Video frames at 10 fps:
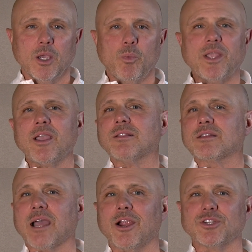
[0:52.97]
We kicked the
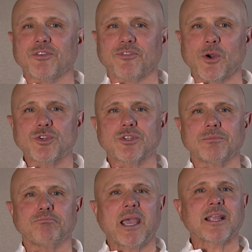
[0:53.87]
tires at first,
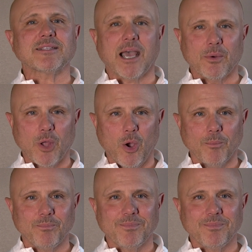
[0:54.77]
buying a townhome.